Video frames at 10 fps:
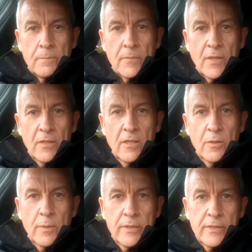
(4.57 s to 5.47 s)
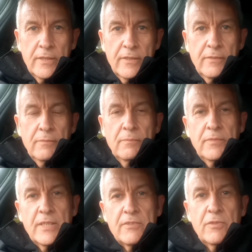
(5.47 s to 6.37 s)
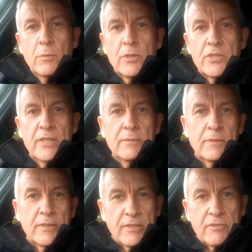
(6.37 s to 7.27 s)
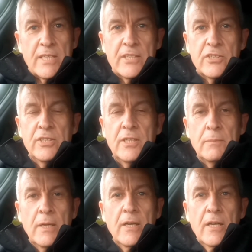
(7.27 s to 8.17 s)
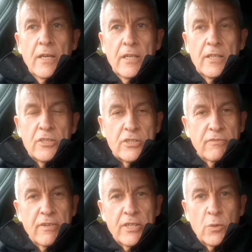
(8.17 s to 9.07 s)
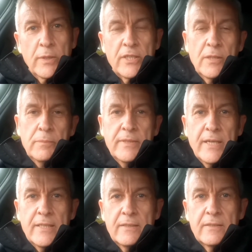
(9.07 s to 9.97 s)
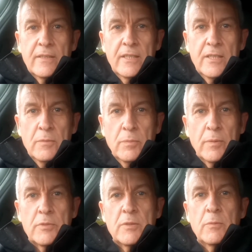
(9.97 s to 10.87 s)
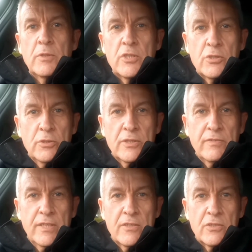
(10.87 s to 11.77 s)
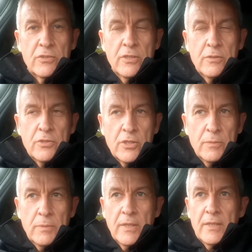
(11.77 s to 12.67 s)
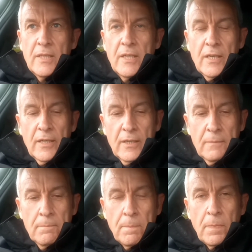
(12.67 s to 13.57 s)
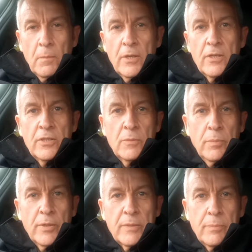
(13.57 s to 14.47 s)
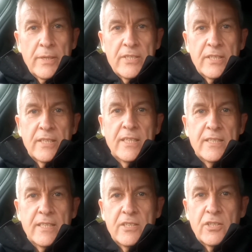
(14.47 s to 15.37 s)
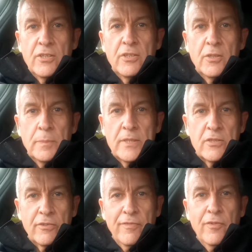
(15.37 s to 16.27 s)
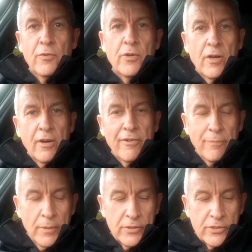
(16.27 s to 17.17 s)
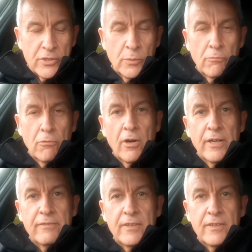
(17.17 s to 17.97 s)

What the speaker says: Hello and thanks for watching, thanks for catching up. Just a very quick update, possibly one of the shortest videos on YouTube. My underbody bracing kit did turn up. It took 4.5 months to arrive,